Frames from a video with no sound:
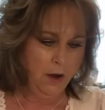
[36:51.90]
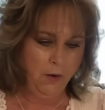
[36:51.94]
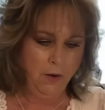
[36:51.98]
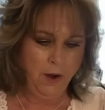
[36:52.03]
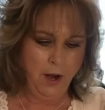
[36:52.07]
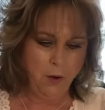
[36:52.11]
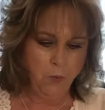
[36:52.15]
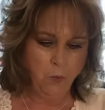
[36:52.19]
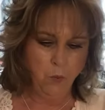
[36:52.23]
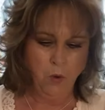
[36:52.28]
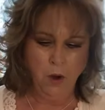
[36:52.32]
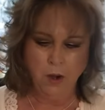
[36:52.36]

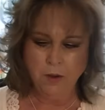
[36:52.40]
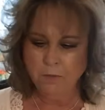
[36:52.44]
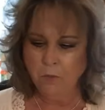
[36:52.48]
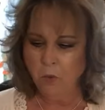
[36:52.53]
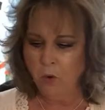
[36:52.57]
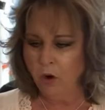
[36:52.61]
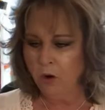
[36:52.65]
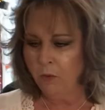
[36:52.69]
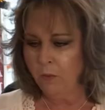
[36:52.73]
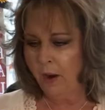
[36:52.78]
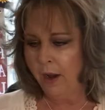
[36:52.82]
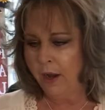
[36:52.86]
right, one
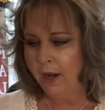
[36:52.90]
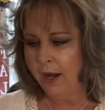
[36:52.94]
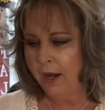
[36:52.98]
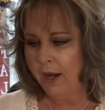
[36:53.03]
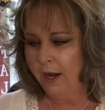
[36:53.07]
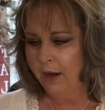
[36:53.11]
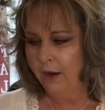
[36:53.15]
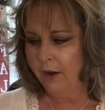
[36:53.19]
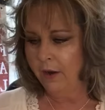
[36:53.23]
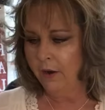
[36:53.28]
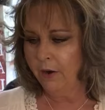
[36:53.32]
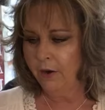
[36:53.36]
more right
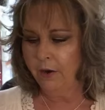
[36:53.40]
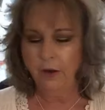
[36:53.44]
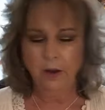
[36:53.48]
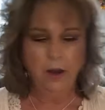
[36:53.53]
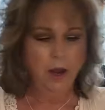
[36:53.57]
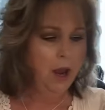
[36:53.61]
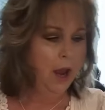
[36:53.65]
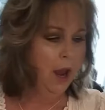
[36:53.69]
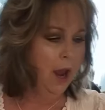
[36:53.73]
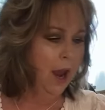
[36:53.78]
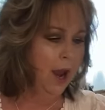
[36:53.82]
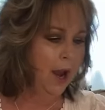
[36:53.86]
here,
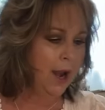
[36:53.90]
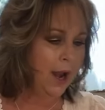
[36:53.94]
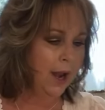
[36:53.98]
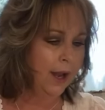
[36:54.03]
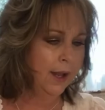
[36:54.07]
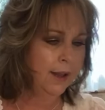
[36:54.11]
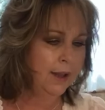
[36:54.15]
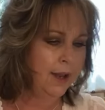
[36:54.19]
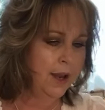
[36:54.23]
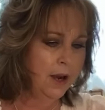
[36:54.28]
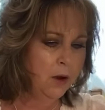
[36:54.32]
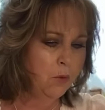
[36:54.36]
and I
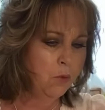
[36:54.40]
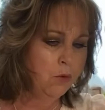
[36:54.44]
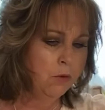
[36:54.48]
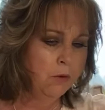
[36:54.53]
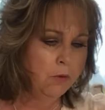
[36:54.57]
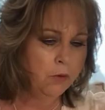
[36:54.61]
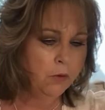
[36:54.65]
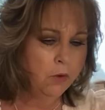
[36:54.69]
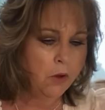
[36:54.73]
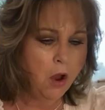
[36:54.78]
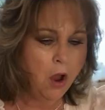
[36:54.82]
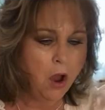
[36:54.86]
think
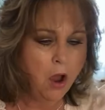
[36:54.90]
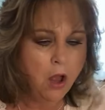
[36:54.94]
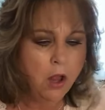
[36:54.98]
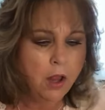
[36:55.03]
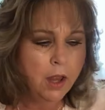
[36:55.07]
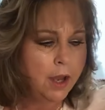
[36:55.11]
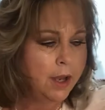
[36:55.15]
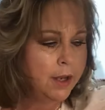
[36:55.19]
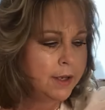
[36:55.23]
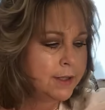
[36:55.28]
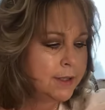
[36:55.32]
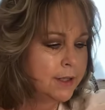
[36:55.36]
we'll call
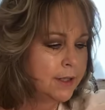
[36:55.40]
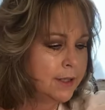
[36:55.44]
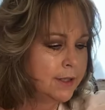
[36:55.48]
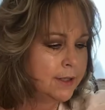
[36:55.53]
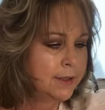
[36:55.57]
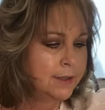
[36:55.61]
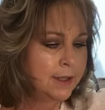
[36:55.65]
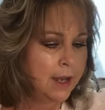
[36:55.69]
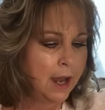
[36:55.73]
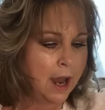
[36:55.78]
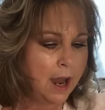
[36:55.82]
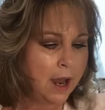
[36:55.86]
it
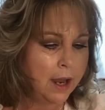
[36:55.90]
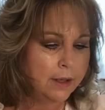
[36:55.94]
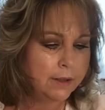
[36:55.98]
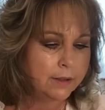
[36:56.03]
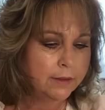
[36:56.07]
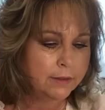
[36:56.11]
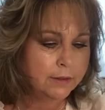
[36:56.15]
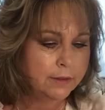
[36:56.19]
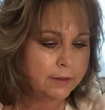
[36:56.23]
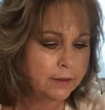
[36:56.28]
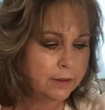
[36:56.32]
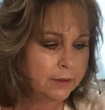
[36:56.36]
done. Just